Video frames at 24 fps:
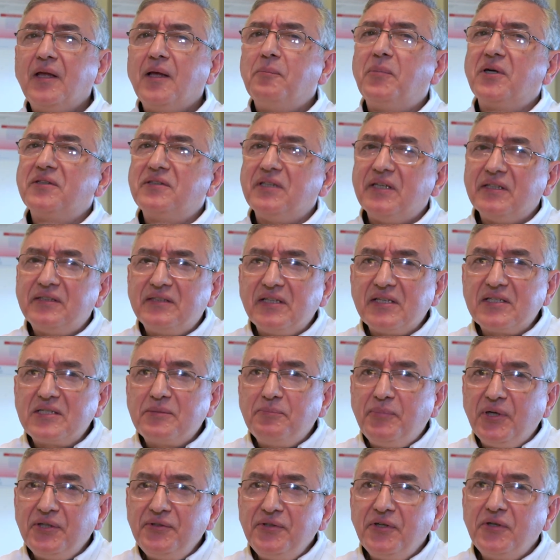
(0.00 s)
but it is
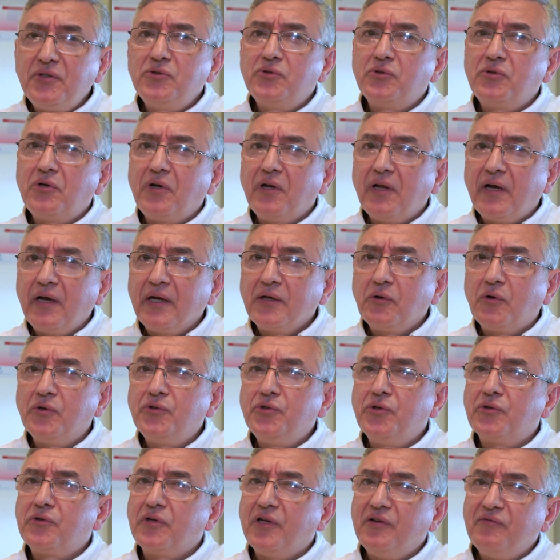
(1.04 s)
better to rely on
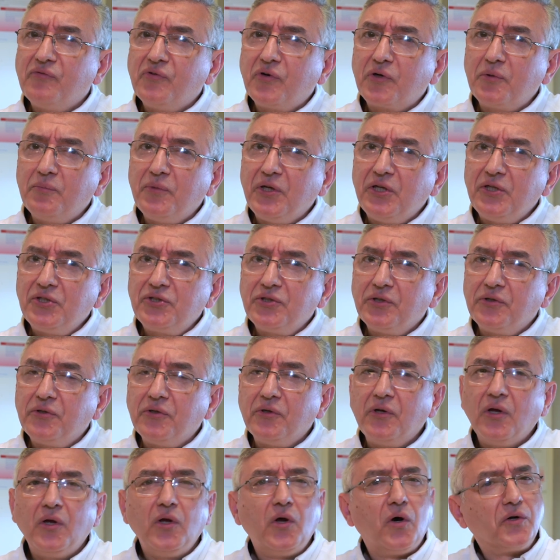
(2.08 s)
your information
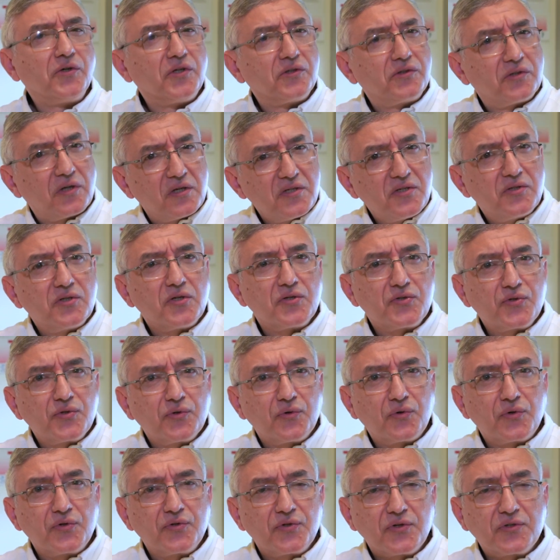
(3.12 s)
on a trusted
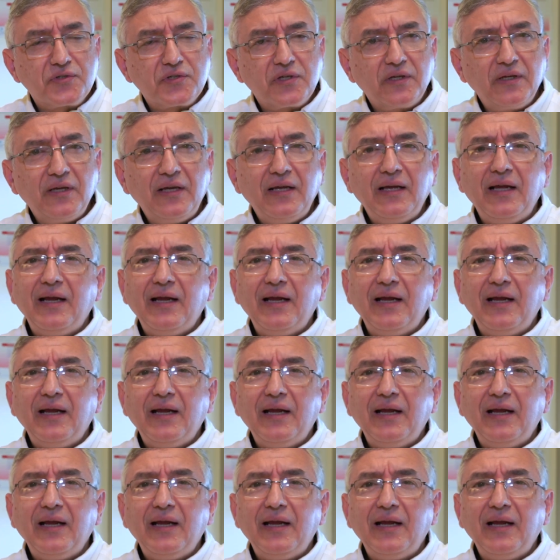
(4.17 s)
sources